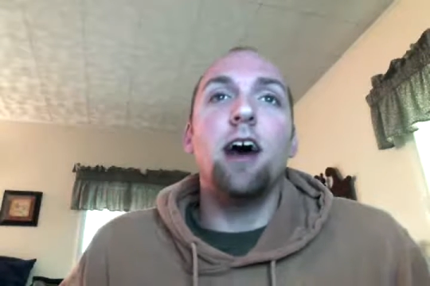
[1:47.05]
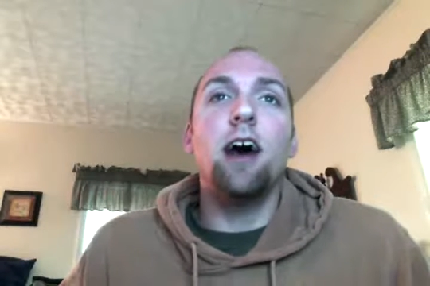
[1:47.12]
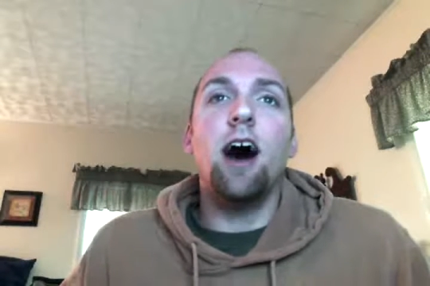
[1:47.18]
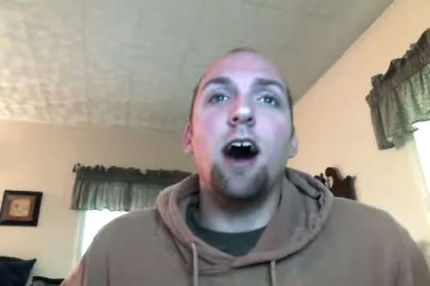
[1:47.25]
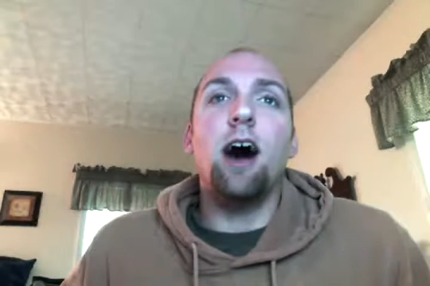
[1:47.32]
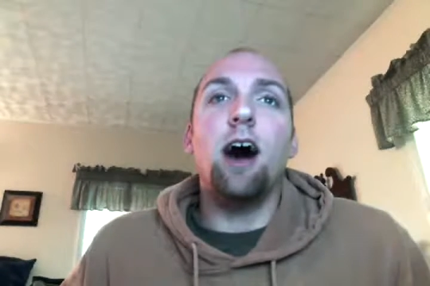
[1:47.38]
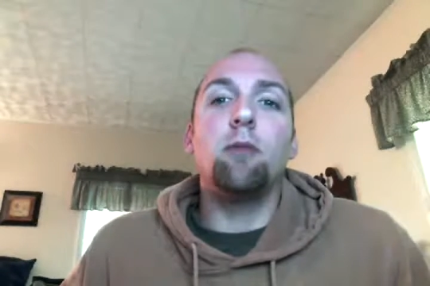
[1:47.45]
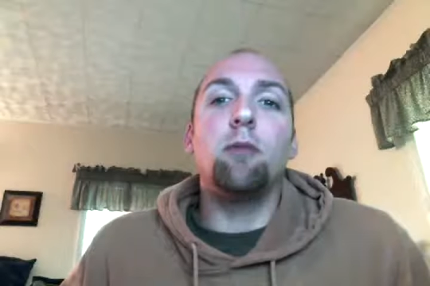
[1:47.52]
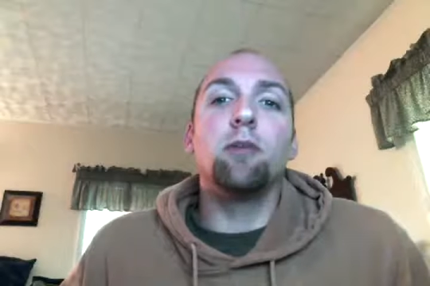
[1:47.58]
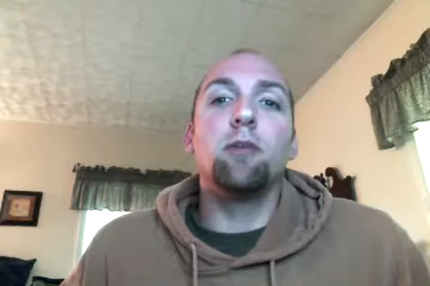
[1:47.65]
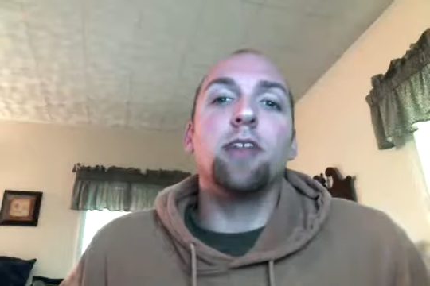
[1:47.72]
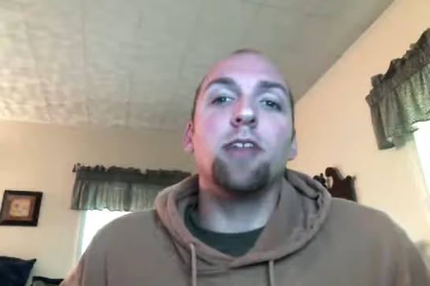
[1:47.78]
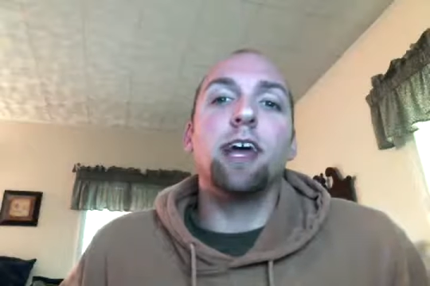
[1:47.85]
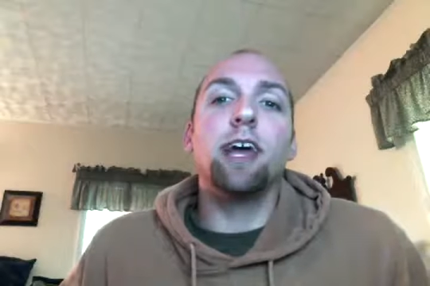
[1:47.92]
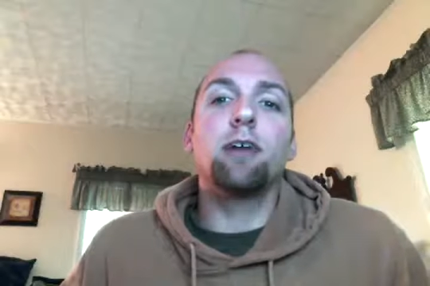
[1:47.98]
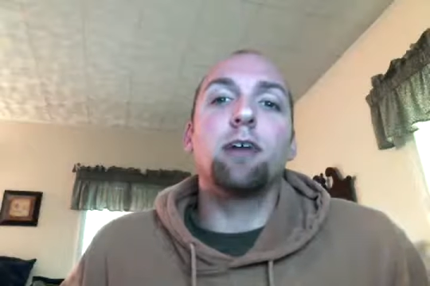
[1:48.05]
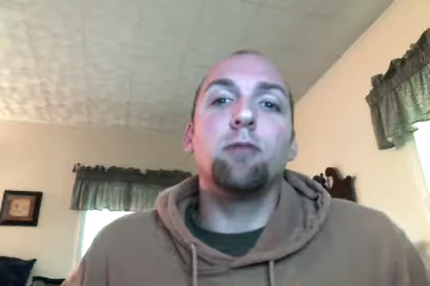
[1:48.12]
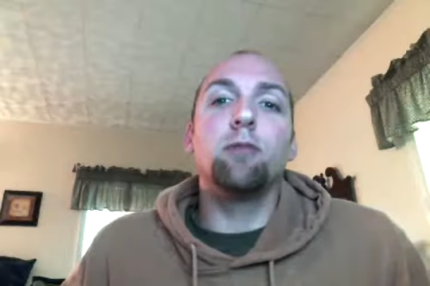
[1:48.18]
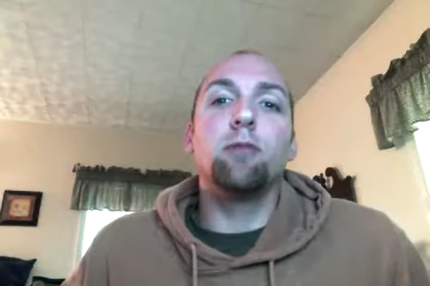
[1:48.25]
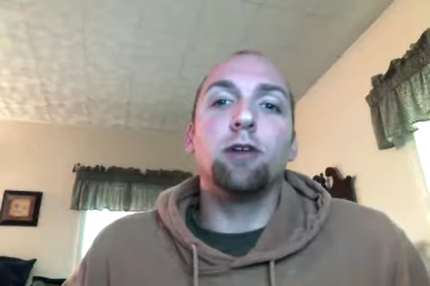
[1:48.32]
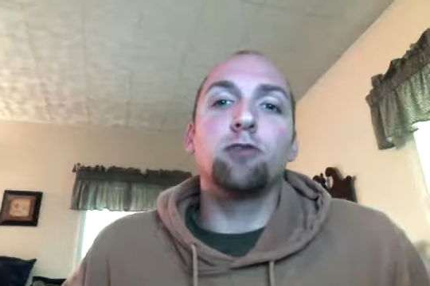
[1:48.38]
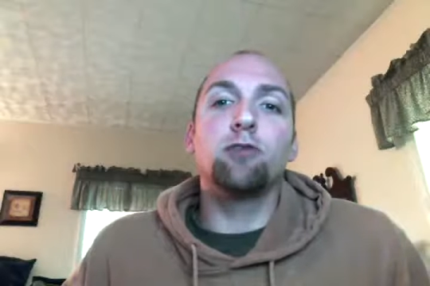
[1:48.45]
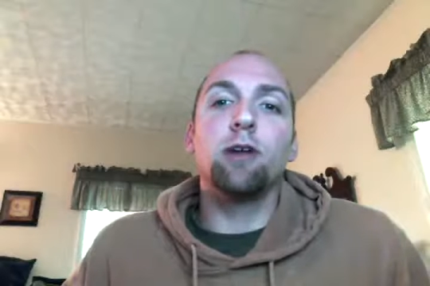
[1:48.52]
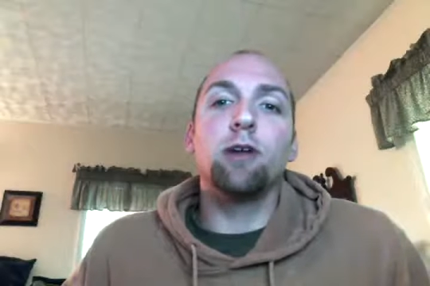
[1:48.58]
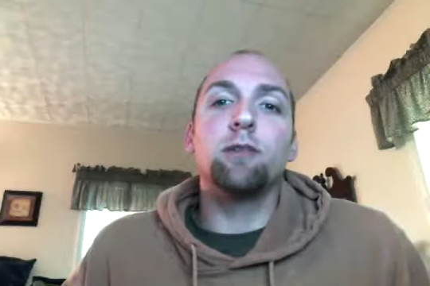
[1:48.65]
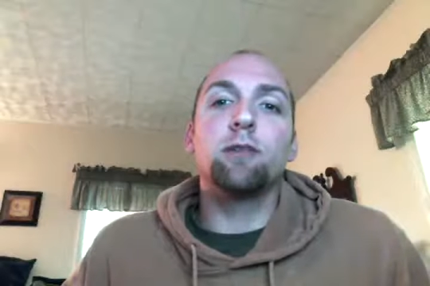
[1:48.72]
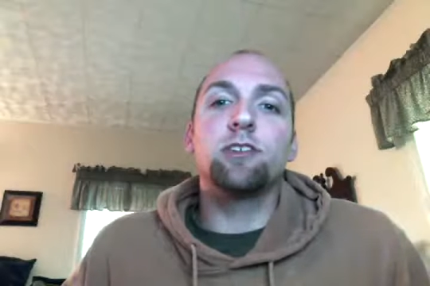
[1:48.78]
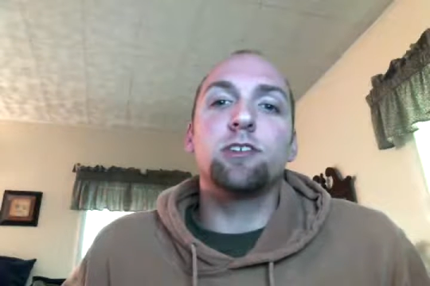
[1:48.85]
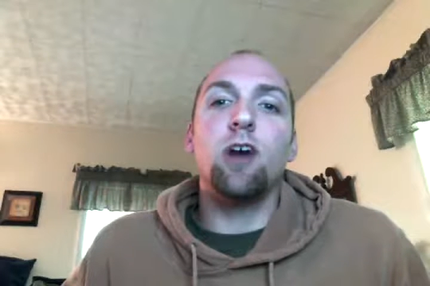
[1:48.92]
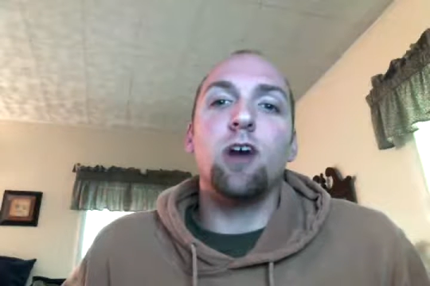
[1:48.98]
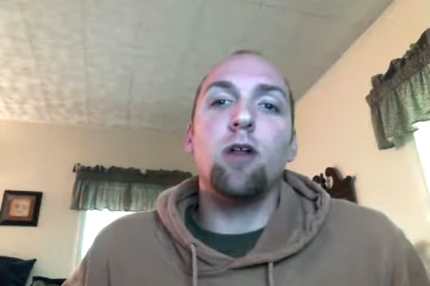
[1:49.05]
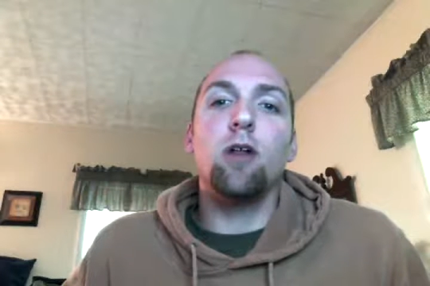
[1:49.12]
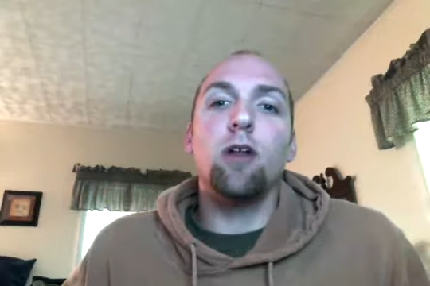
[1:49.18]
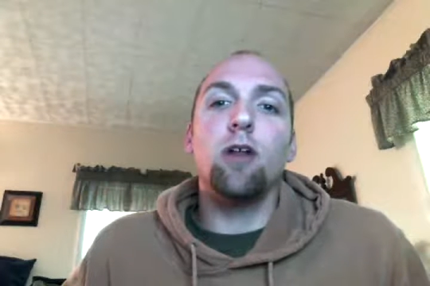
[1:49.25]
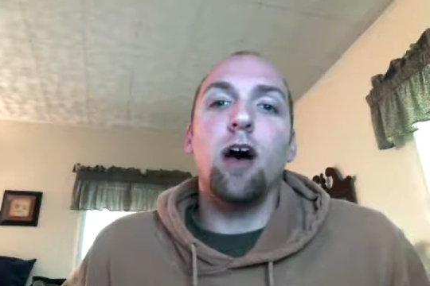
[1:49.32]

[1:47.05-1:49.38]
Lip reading: With ick, when you treat it with salt,